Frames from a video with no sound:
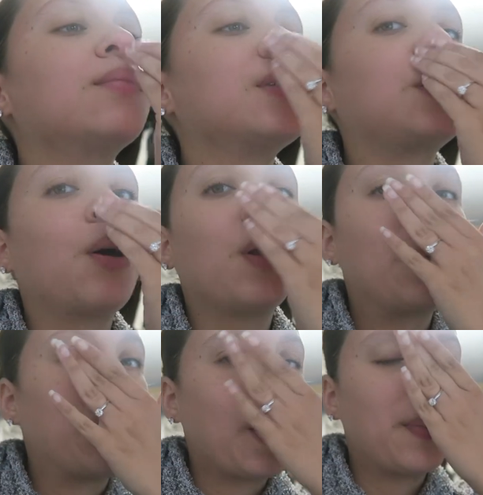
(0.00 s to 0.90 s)
it's all
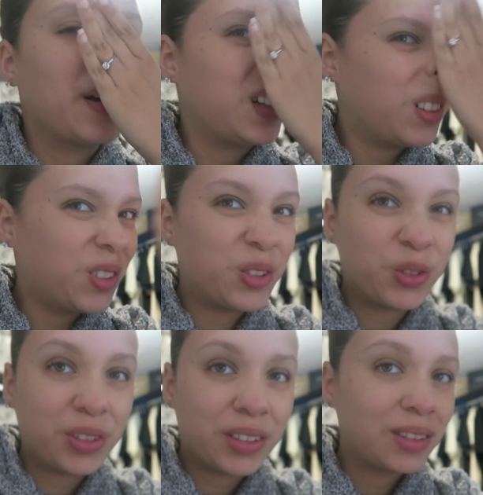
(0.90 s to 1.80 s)
up on my
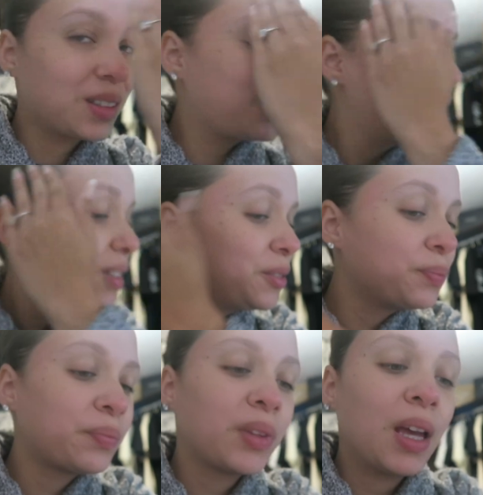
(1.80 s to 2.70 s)
nose.
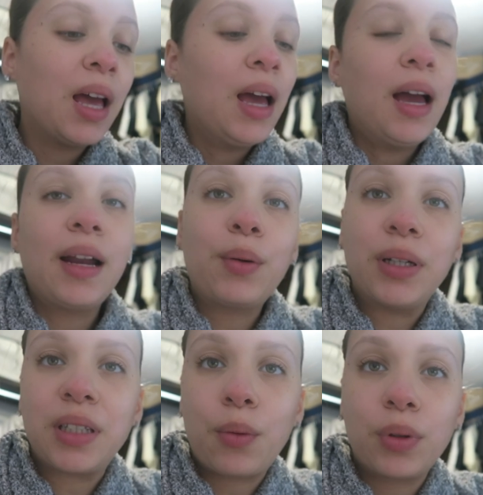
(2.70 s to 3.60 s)

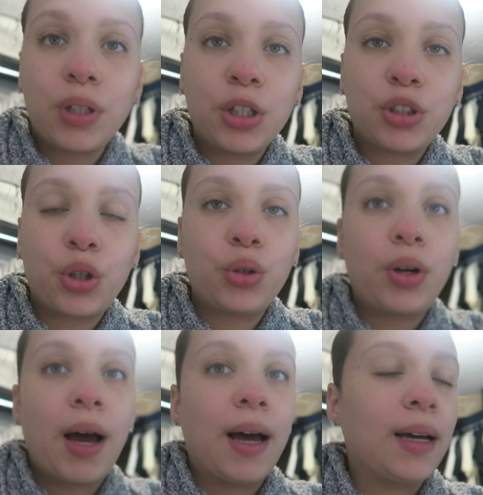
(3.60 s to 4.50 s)
Anyways, I wanted to show you
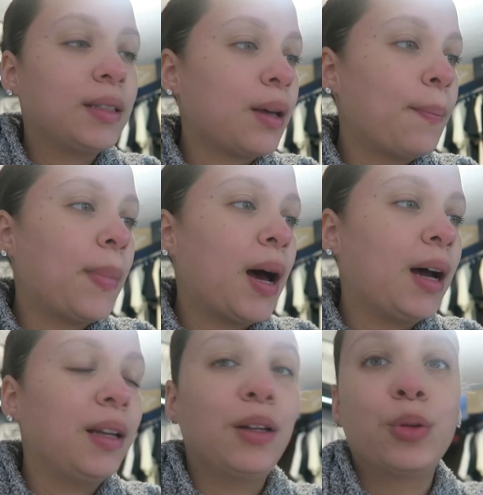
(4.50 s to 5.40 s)
guys
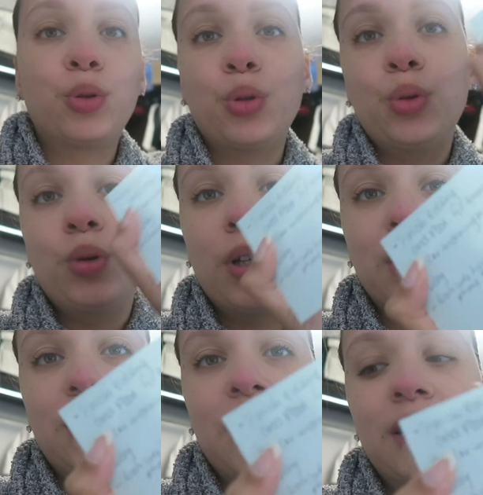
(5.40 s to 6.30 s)
my little to-do
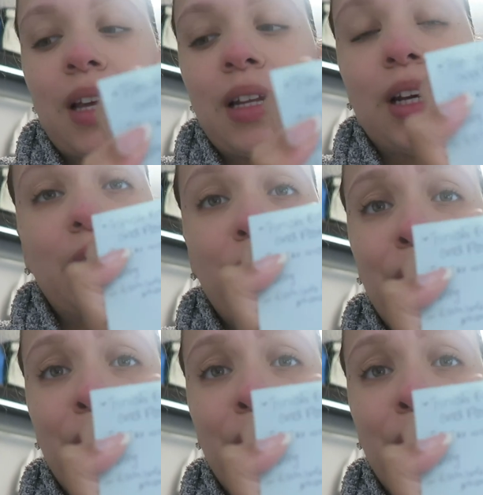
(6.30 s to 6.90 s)
list. It's nothing